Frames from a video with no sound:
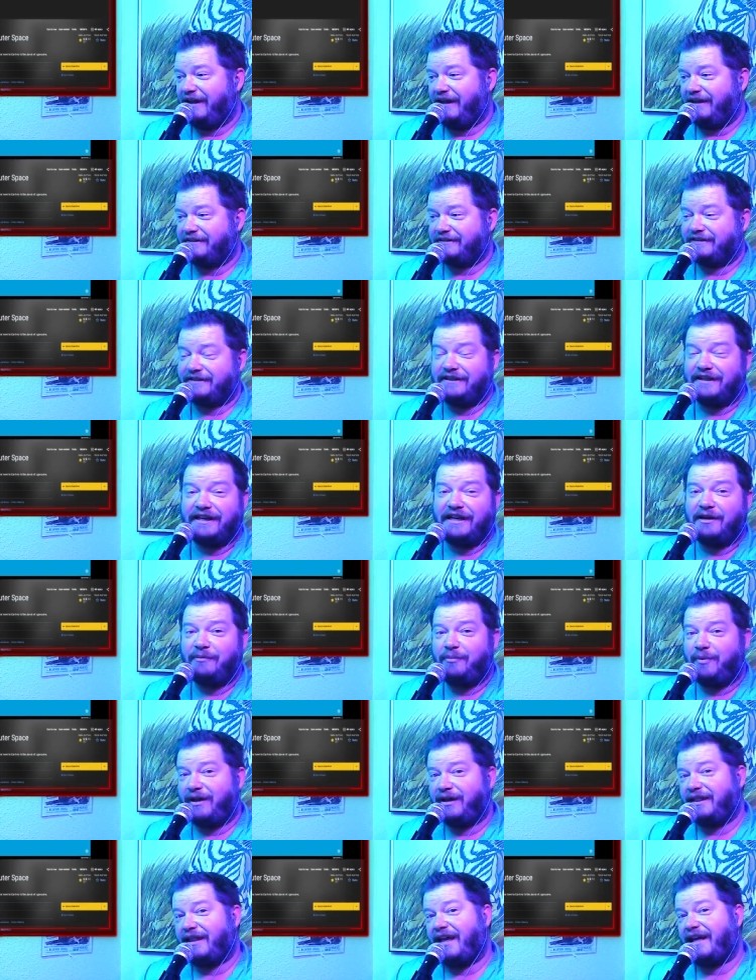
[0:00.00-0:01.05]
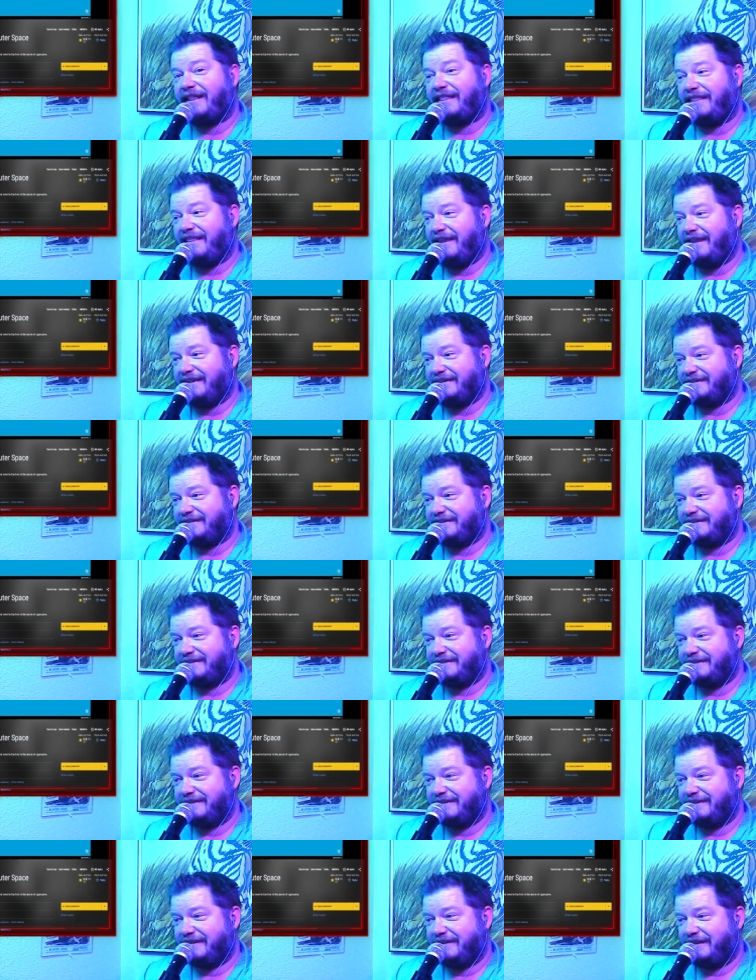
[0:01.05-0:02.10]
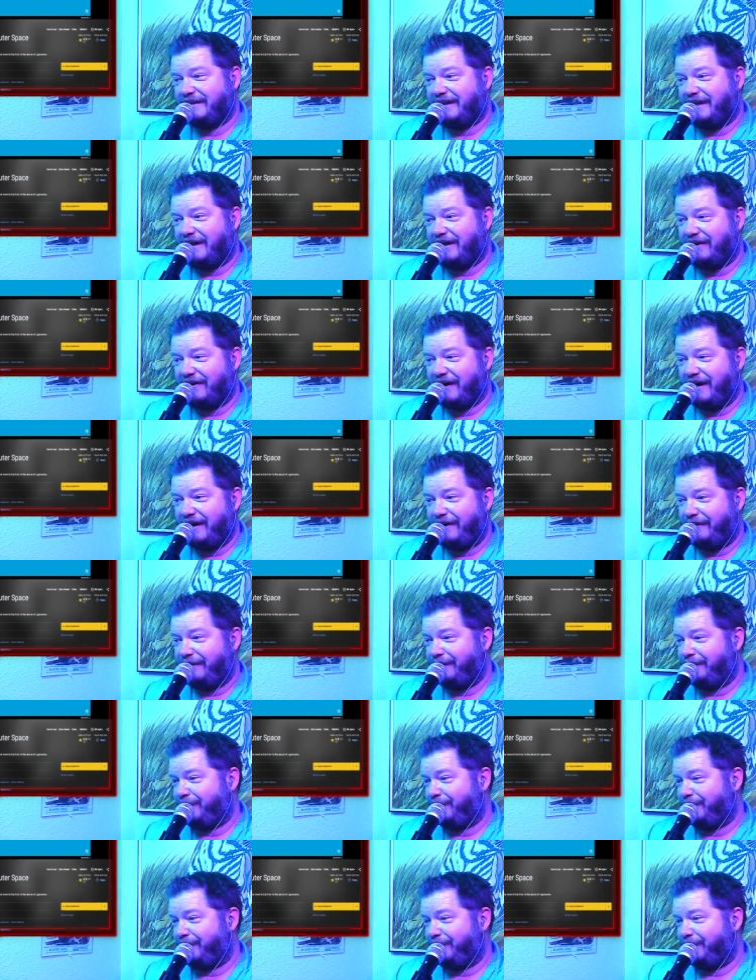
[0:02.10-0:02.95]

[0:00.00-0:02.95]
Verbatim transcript: It's gonna be like this. All right,